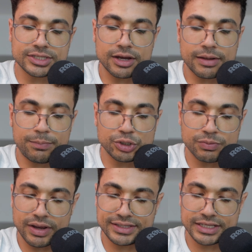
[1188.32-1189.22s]
it's gonna
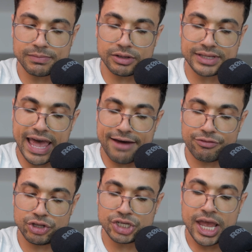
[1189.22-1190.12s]
push my 6 months
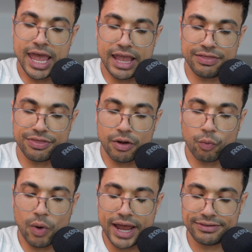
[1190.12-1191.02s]
average in the
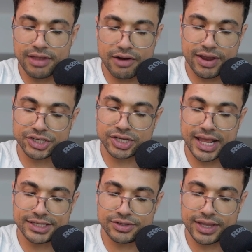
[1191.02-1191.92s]
right direction.
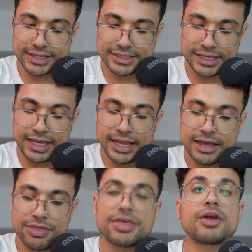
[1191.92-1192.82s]
As you can see,
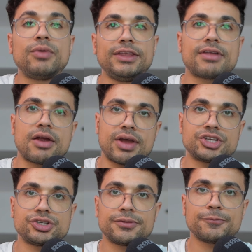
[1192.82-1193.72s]
the green
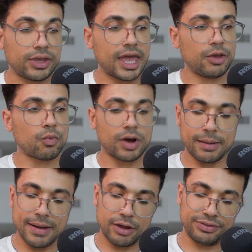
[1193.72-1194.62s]
direction. Okay, what
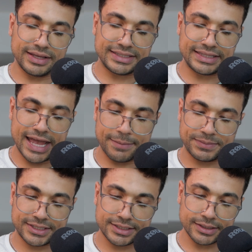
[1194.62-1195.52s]
about the
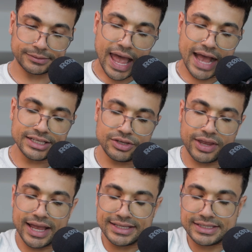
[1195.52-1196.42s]
steps? As
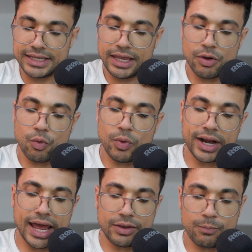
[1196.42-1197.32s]
you can see,
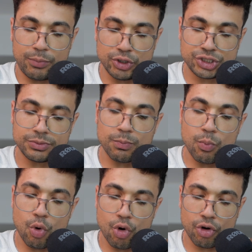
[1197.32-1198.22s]
when I pushed
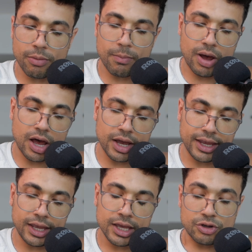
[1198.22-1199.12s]
more
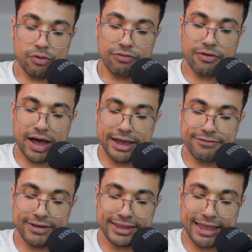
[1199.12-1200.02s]
my zone
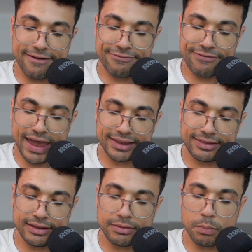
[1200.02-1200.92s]
5, it
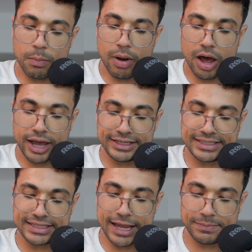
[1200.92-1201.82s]
affected my
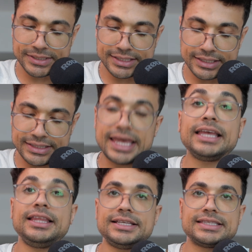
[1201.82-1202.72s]
steps,
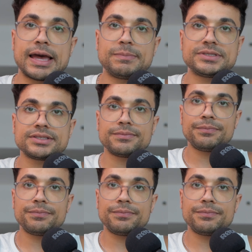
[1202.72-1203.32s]
daily steps.